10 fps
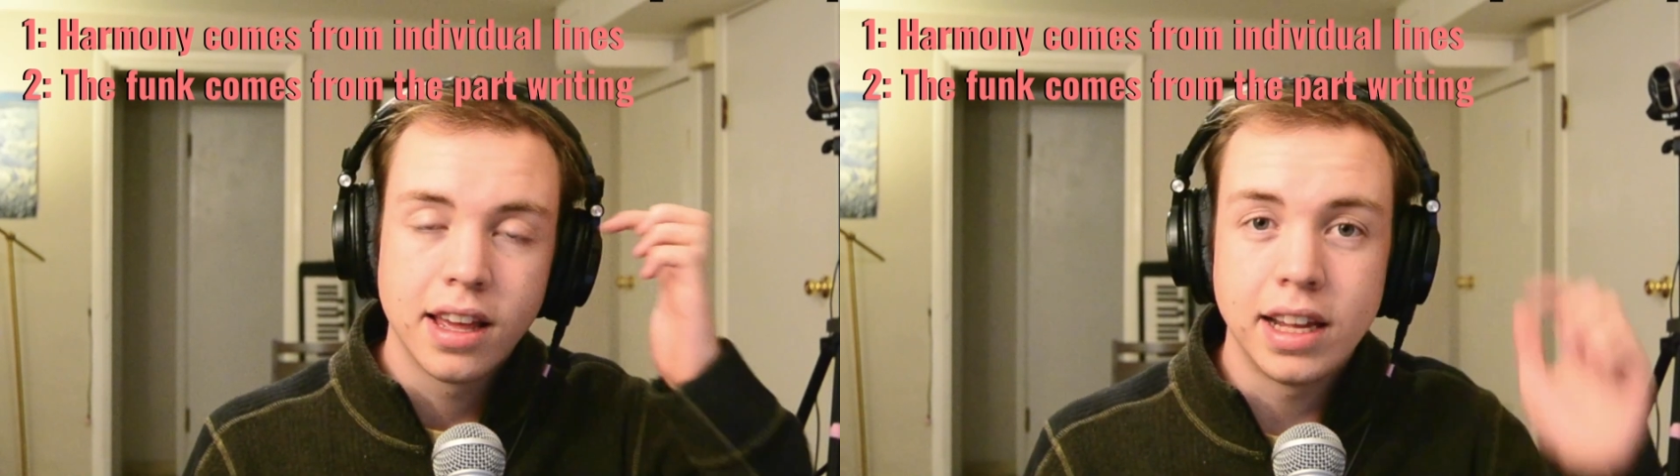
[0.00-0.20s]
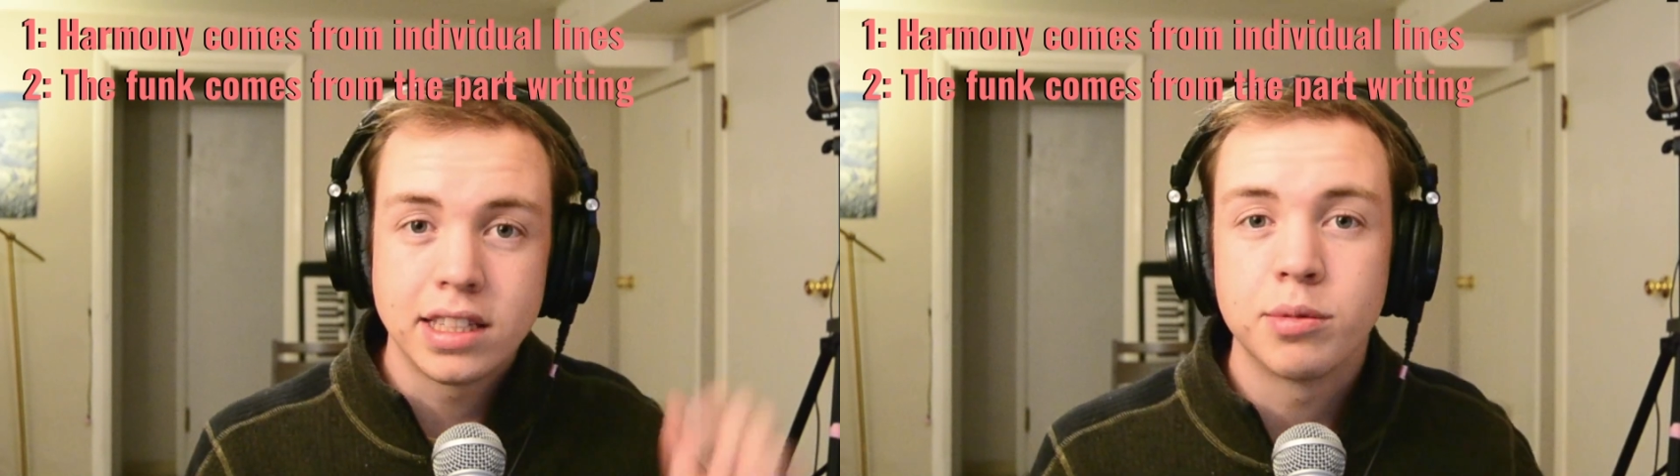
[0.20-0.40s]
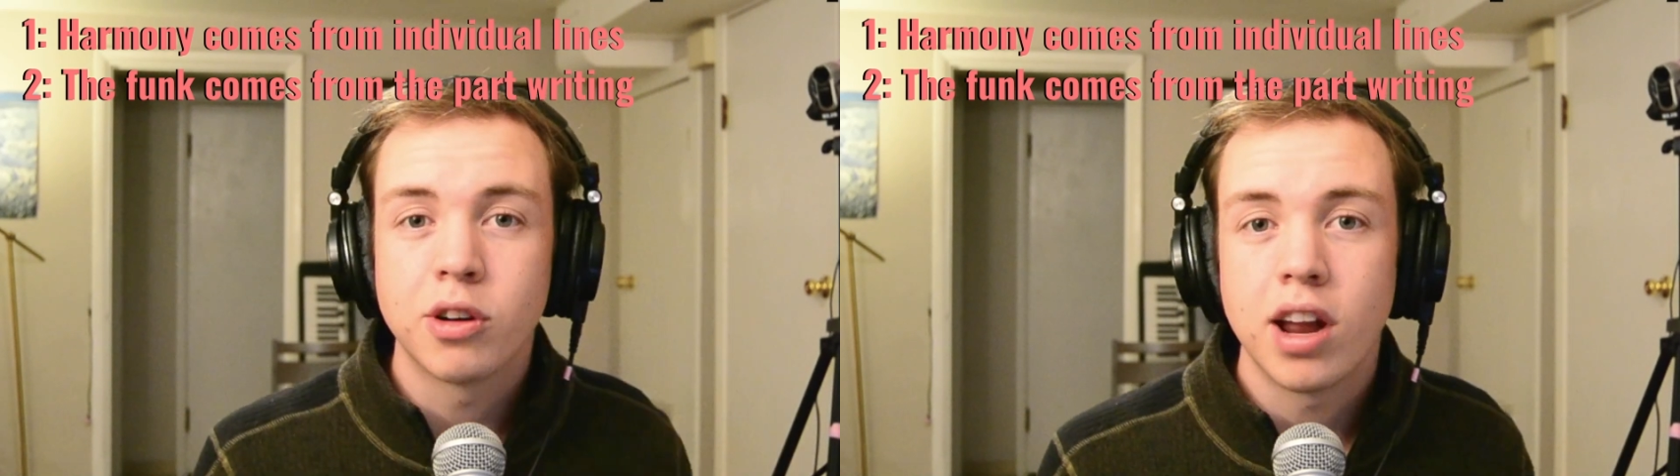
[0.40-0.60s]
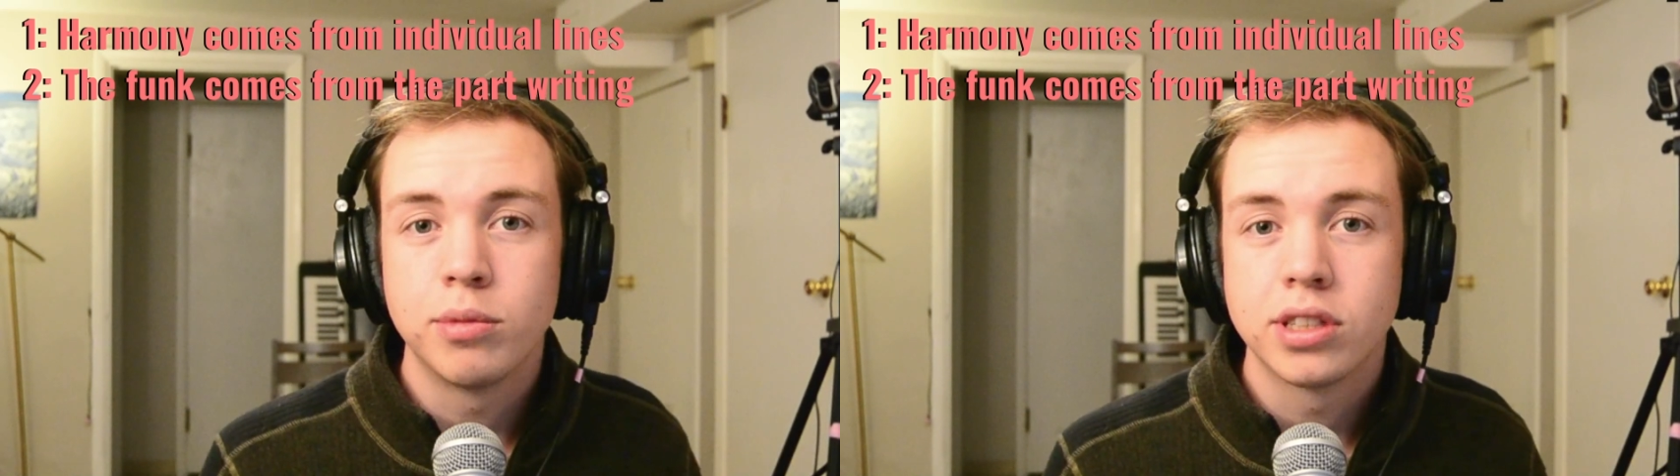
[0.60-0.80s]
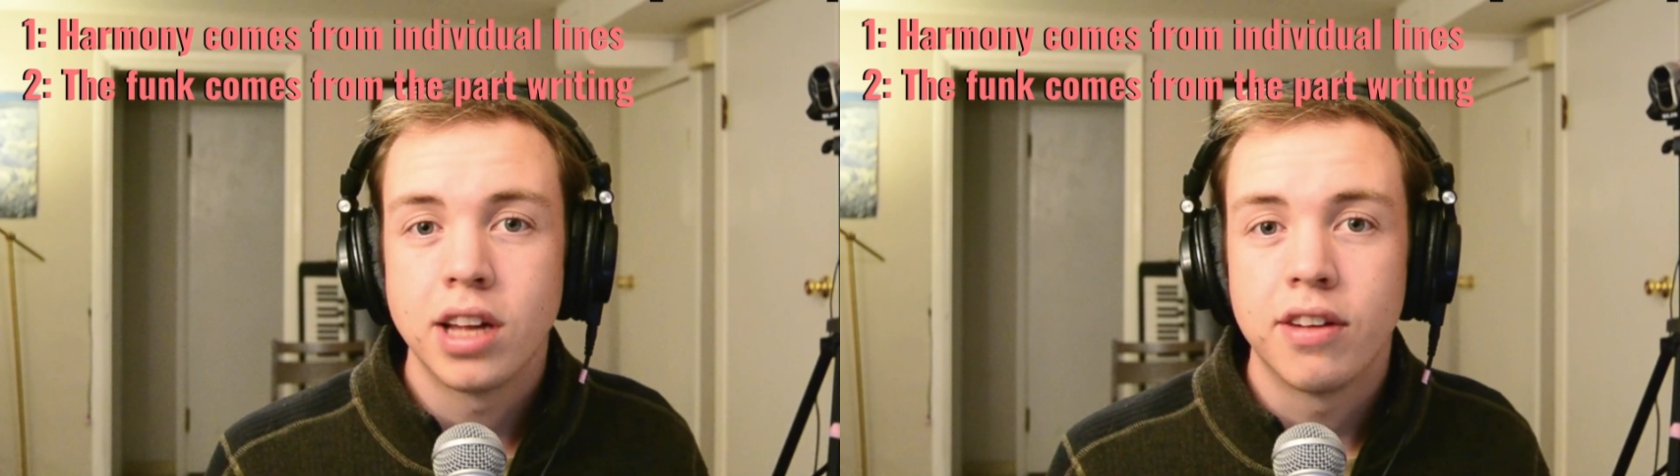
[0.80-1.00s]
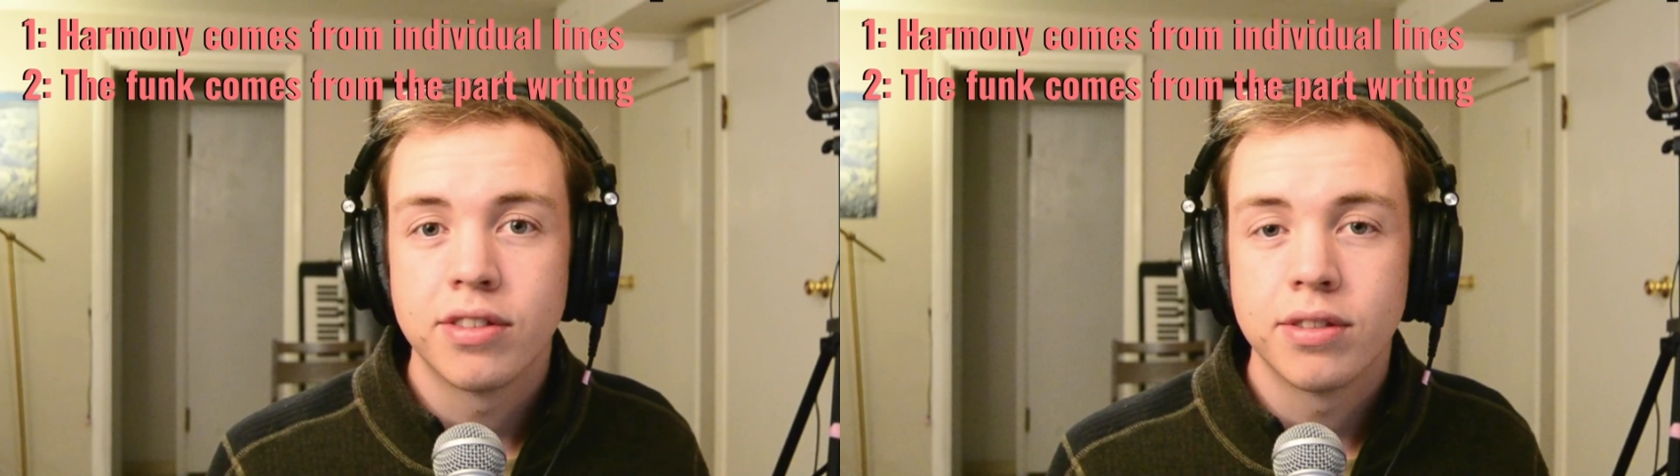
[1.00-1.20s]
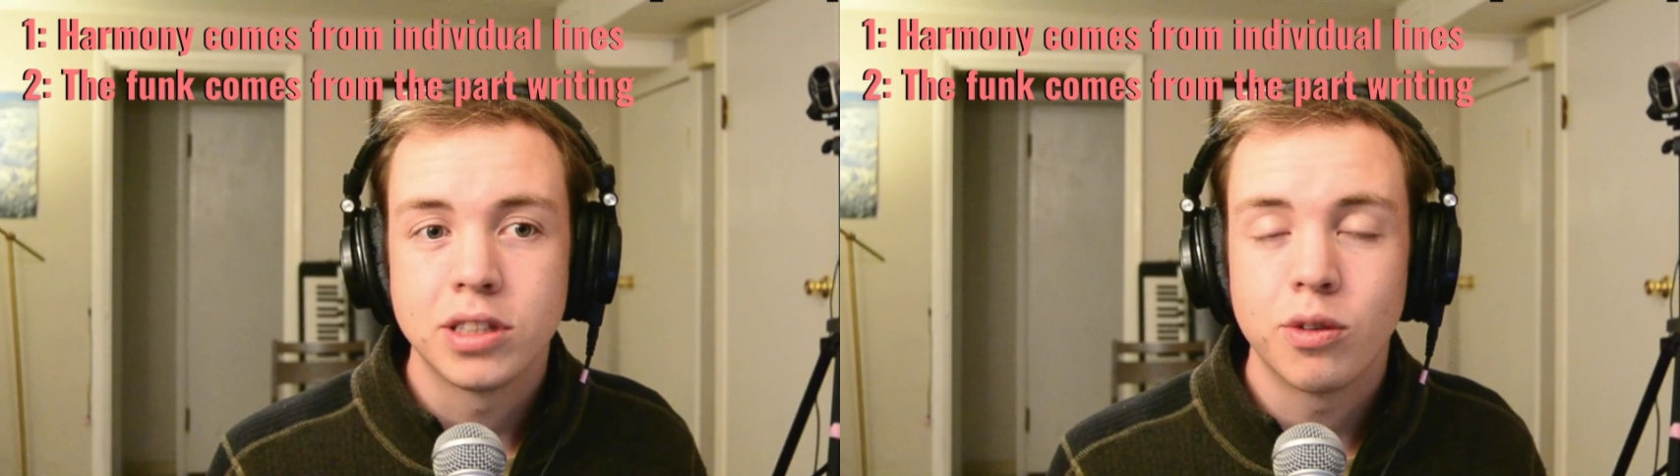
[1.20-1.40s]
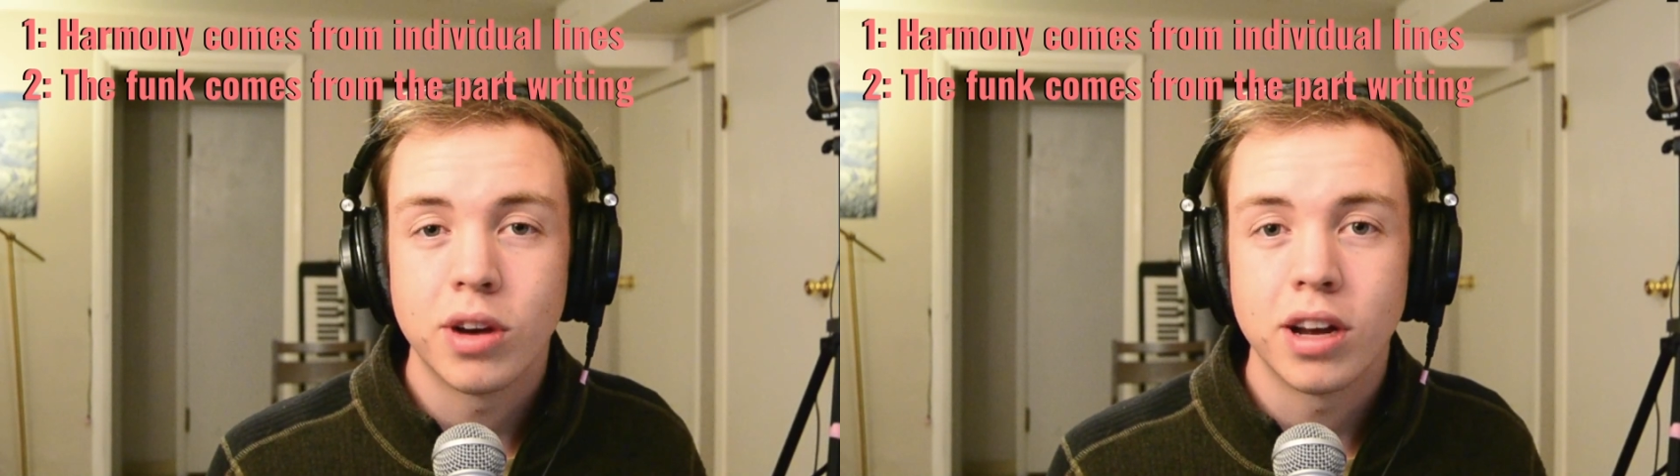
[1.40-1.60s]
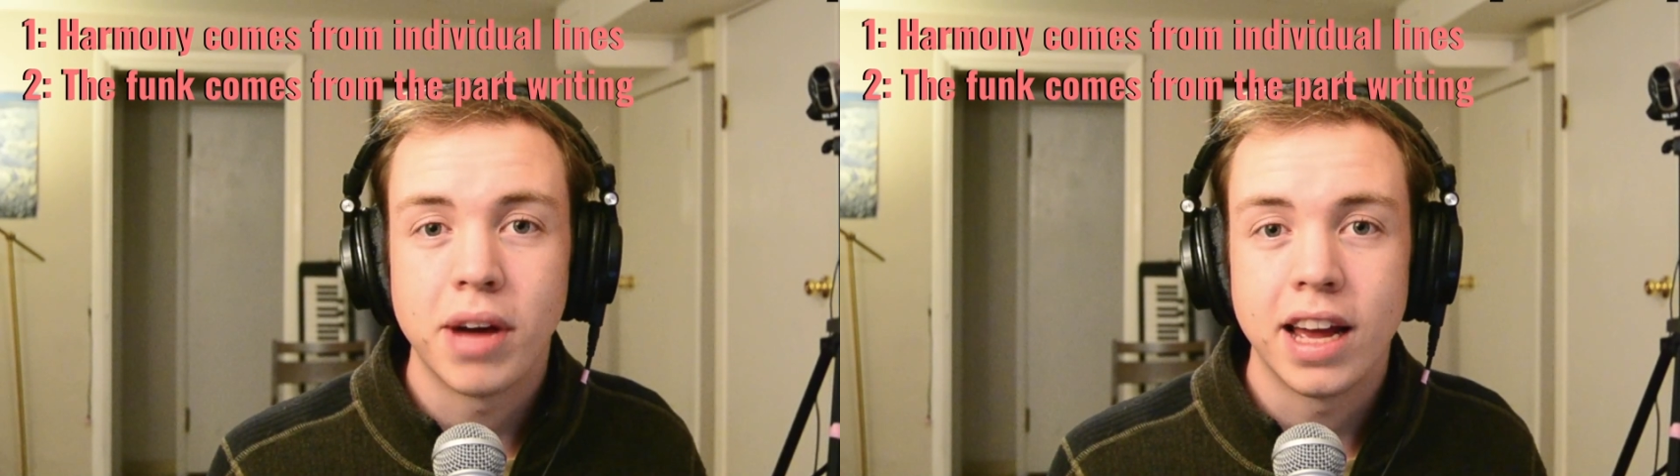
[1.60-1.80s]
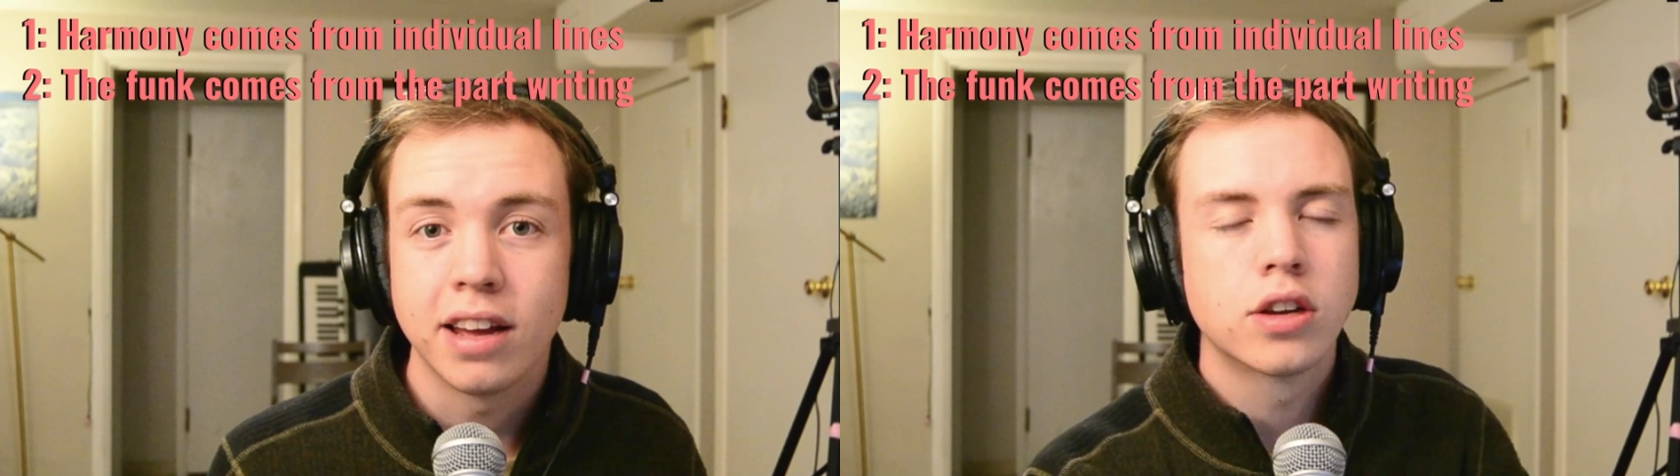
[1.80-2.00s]
It's some incredible stuff. It's written
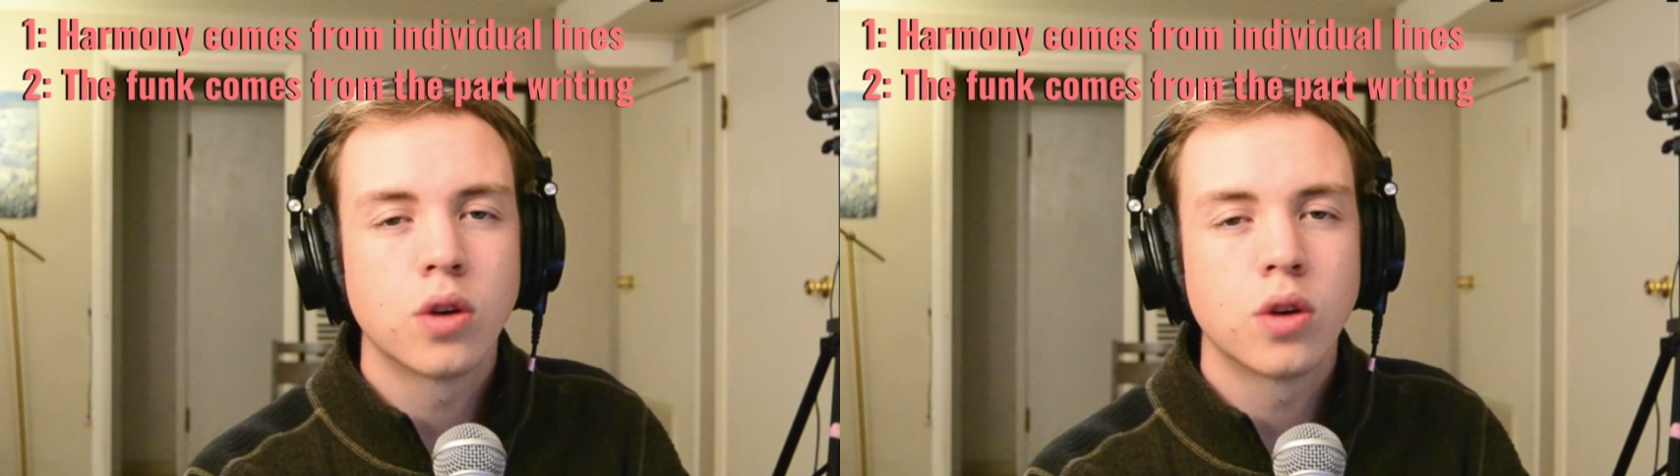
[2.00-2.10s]
by